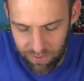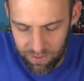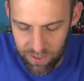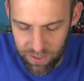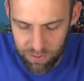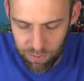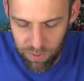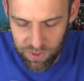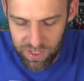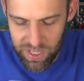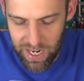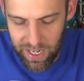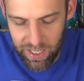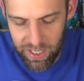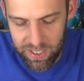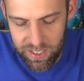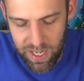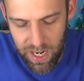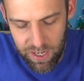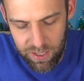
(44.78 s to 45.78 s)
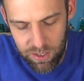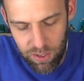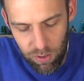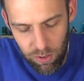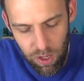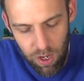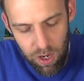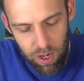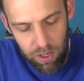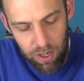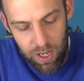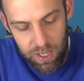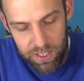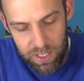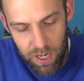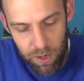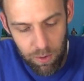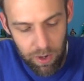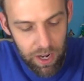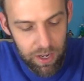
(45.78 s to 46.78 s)
this one's not going to take too long. I'll
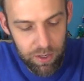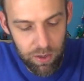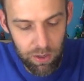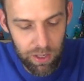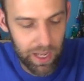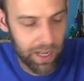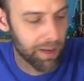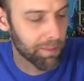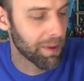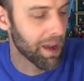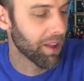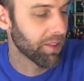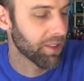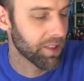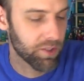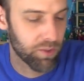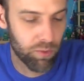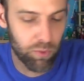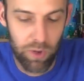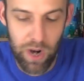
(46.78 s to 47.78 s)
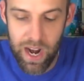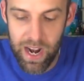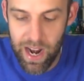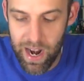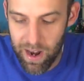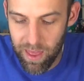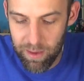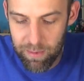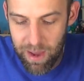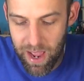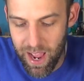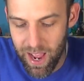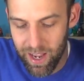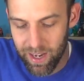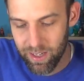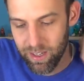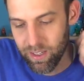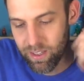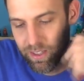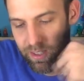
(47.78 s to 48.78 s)
tell you what I do like about this right out of the
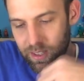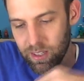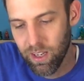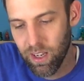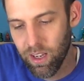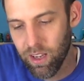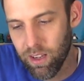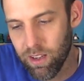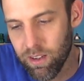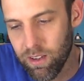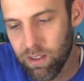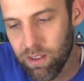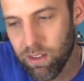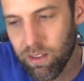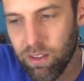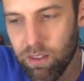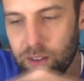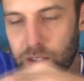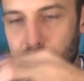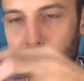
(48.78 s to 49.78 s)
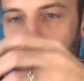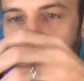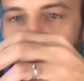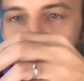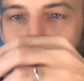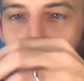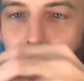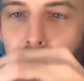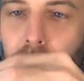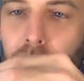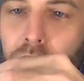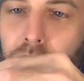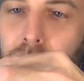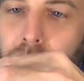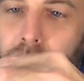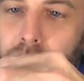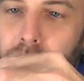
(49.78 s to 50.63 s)
bat. These boulders.